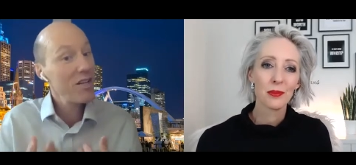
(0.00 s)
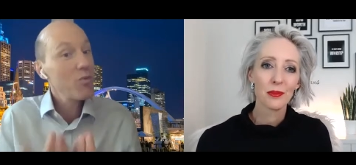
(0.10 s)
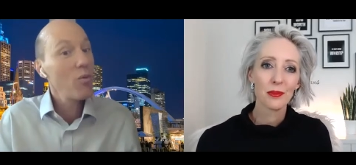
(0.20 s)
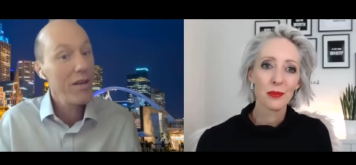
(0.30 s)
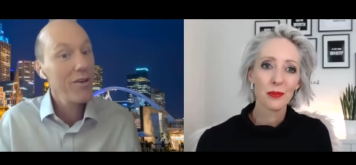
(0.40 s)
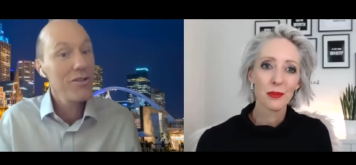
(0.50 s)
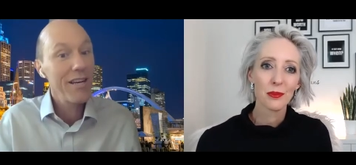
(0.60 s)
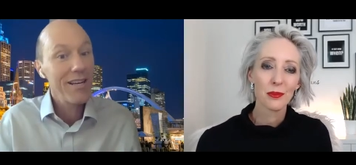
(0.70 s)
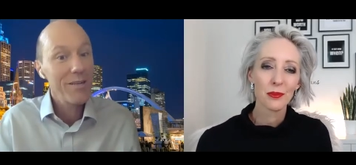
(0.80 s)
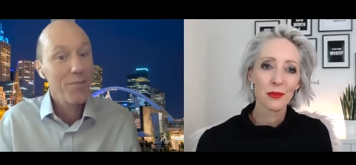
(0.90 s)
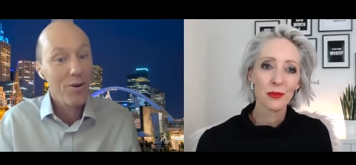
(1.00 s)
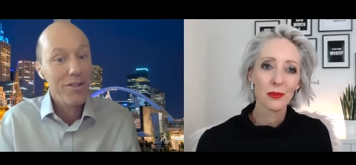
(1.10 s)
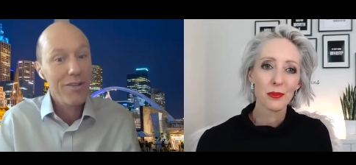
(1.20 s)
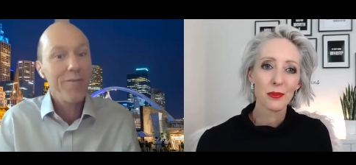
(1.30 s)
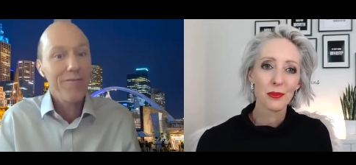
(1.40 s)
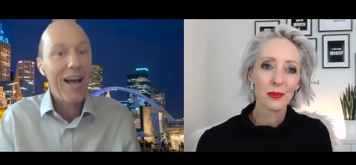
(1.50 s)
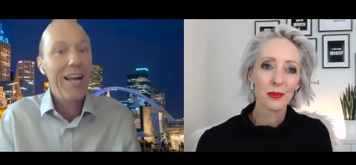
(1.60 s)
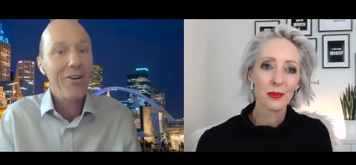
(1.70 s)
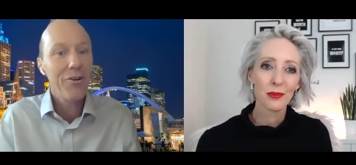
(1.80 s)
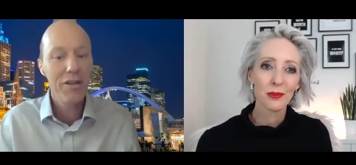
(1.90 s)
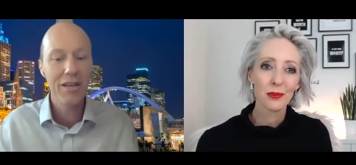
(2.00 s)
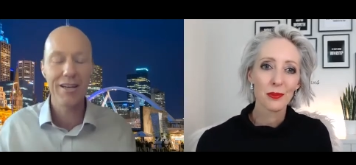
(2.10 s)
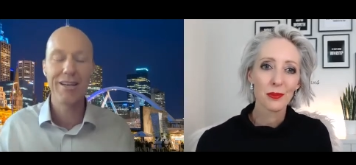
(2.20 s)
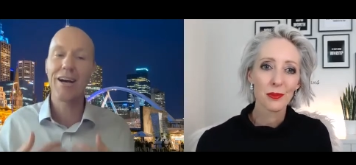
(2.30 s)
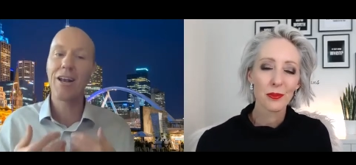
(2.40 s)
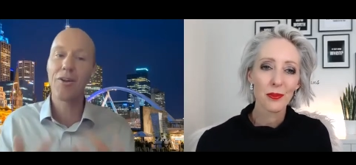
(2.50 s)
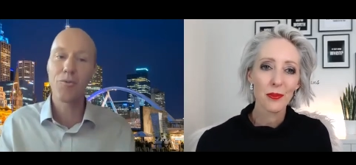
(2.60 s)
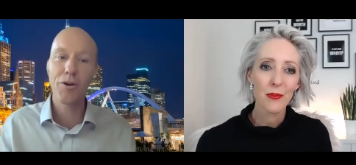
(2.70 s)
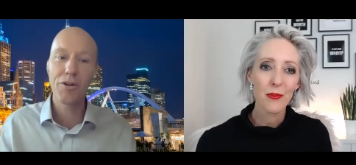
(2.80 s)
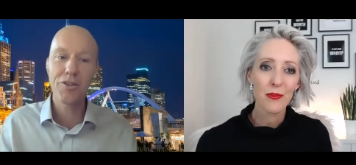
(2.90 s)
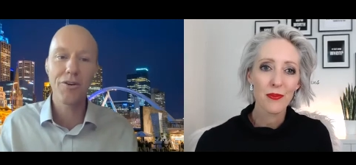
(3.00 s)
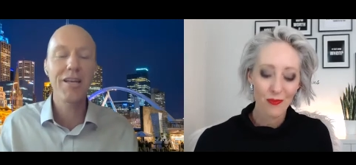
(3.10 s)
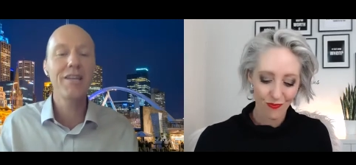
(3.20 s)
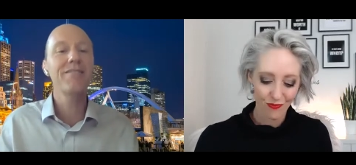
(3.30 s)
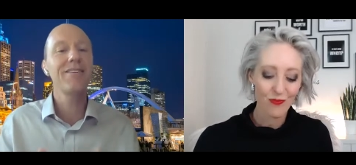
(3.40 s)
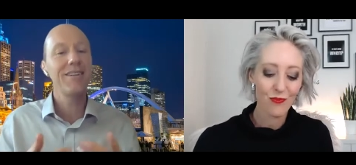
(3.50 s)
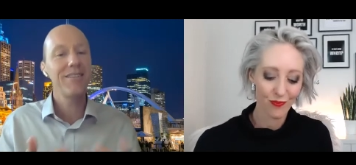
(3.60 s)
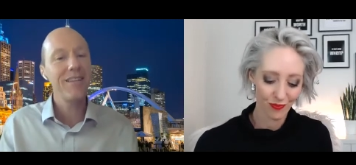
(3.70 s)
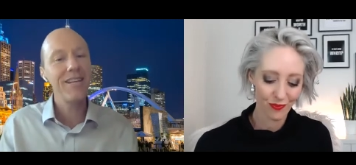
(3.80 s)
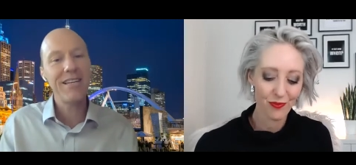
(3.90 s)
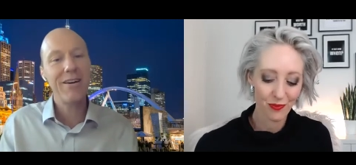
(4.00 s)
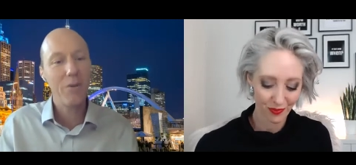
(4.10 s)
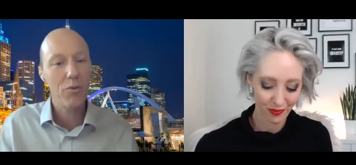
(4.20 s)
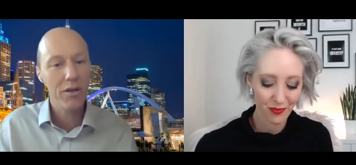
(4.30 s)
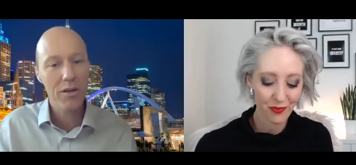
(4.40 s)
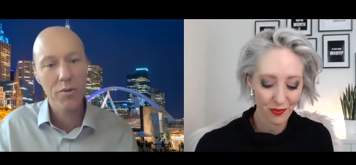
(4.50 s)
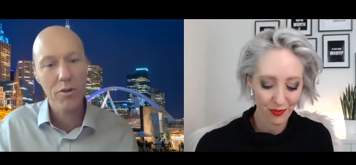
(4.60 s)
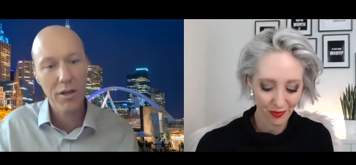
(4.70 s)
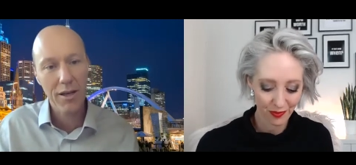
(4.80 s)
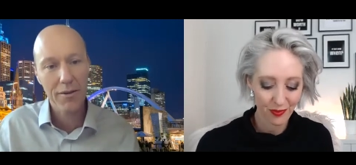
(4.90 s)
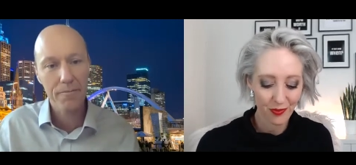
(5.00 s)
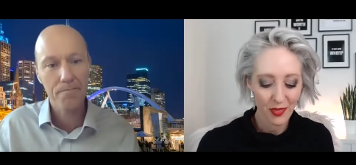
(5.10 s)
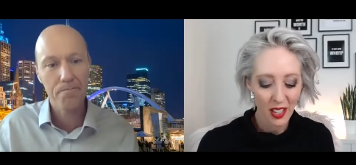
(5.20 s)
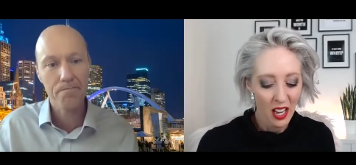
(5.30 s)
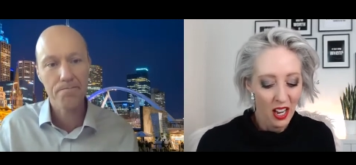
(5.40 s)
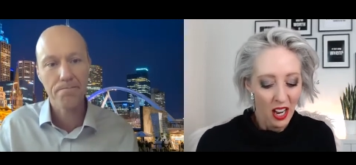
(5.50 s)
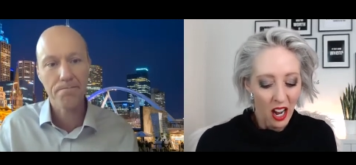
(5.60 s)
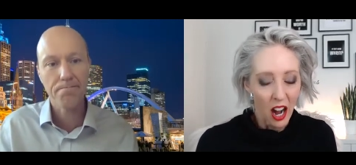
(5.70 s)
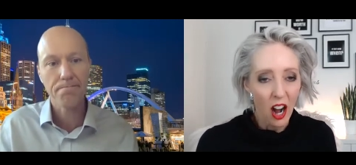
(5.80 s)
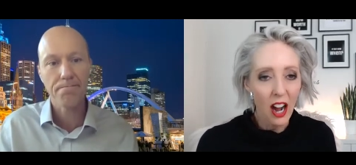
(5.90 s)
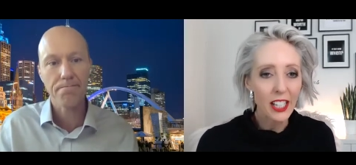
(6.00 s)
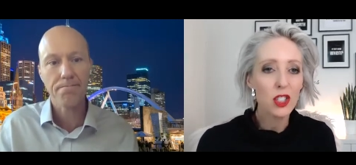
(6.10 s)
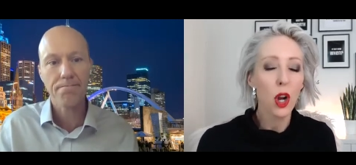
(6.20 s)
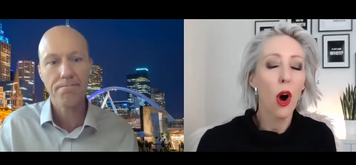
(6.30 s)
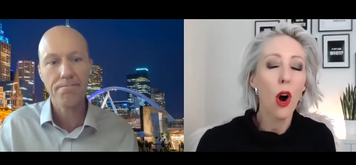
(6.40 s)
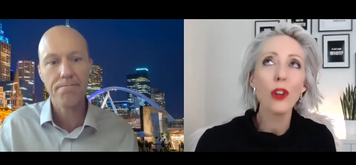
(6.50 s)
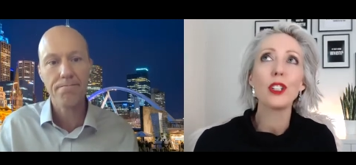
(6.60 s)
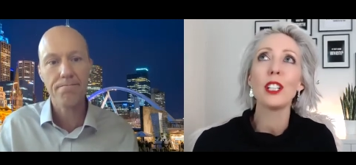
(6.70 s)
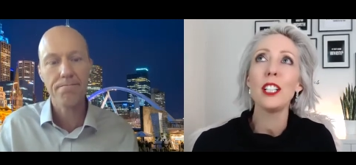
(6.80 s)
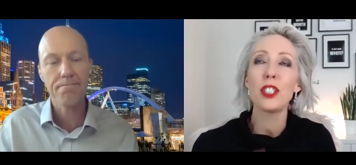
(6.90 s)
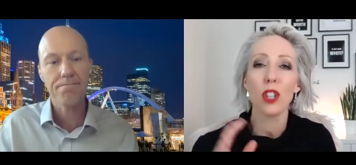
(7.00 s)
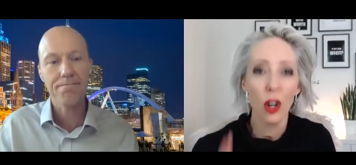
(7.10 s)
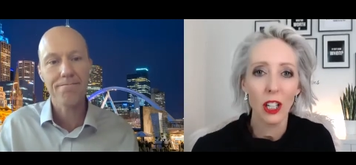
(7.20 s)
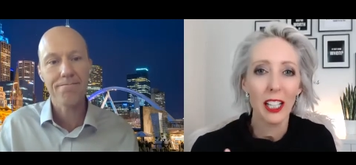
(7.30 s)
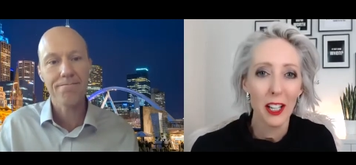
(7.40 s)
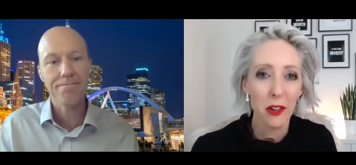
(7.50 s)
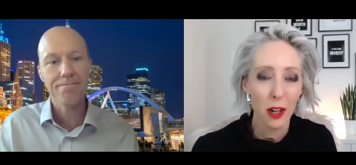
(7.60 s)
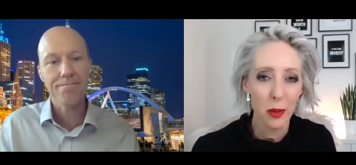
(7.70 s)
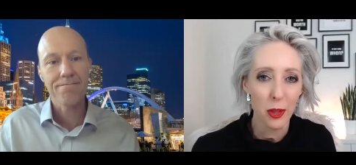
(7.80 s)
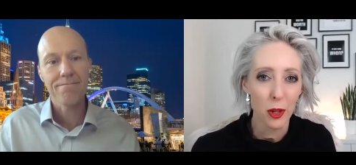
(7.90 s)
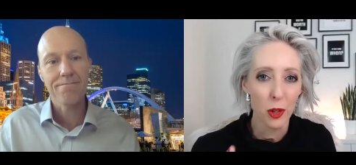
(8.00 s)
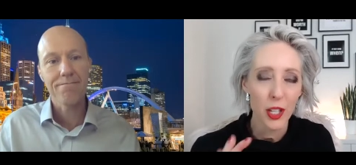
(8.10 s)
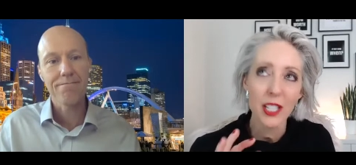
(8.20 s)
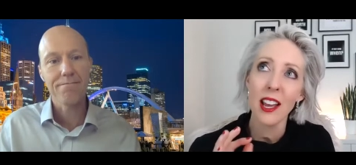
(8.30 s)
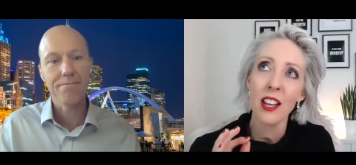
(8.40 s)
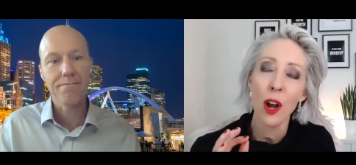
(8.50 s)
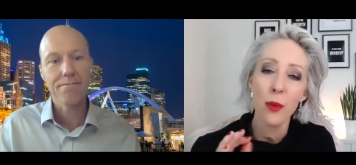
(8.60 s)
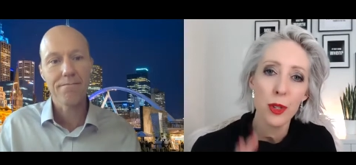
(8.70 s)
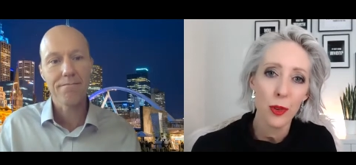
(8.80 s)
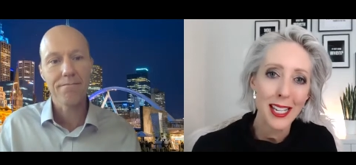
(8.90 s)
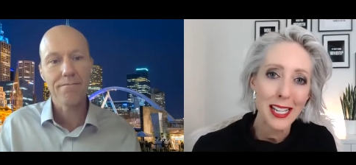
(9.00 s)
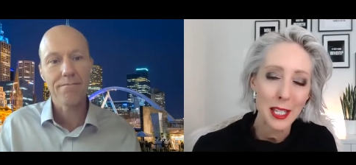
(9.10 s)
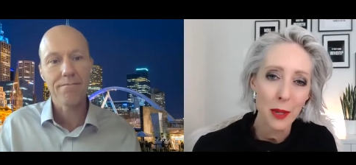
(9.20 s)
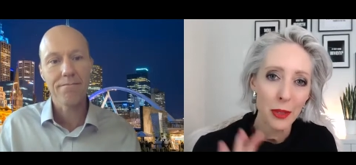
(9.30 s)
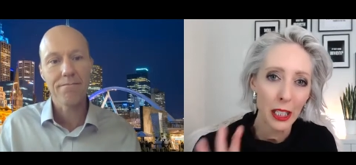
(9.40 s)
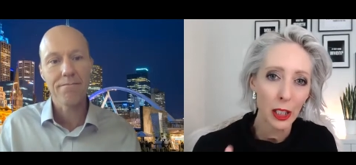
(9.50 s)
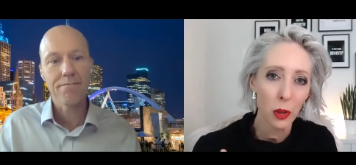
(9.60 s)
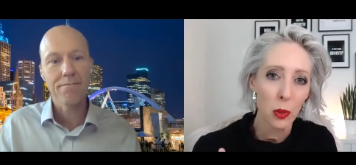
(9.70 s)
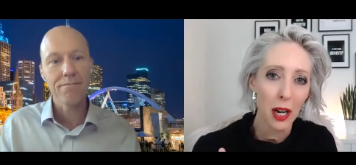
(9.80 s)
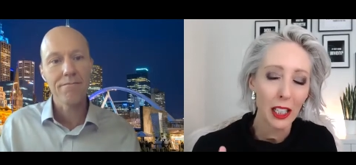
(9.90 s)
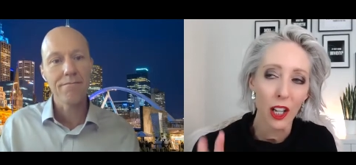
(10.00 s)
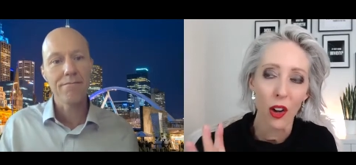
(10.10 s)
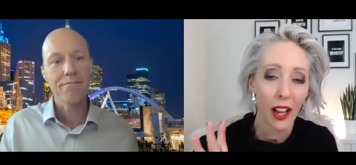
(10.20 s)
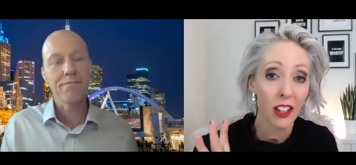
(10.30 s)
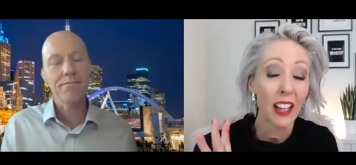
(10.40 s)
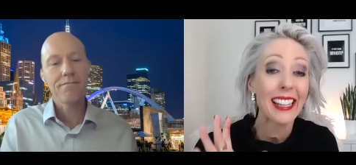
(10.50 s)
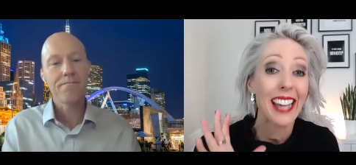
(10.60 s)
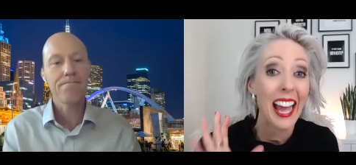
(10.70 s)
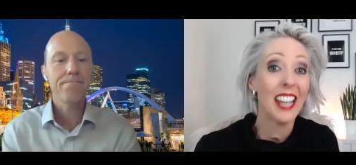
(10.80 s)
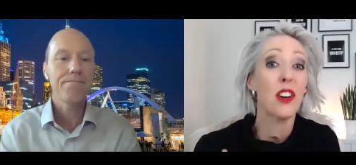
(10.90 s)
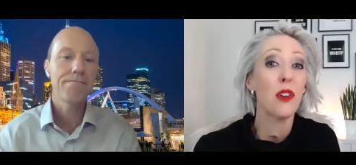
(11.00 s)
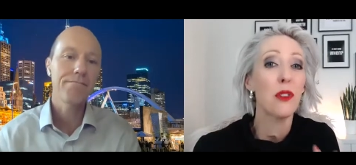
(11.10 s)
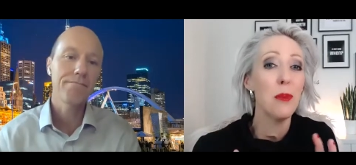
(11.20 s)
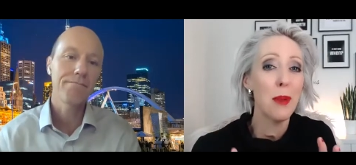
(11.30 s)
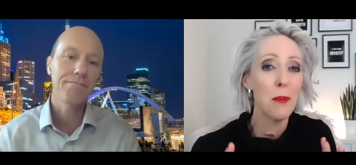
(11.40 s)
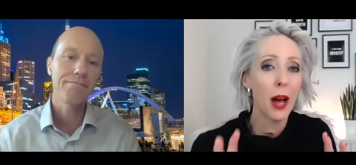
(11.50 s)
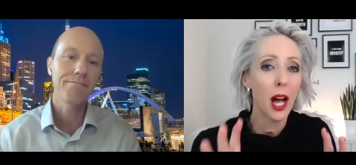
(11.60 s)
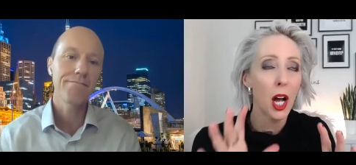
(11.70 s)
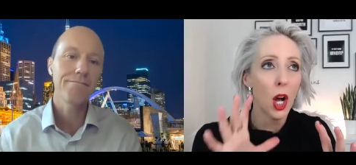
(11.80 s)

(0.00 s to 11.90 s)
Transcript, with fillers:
Speaker 1: what we're using as a proxy for value a lot of work's gone in that's how i want to communicate
Speaker 2: I totally, totally agree with you on this. And I was reading something a little while ago and I cannot remember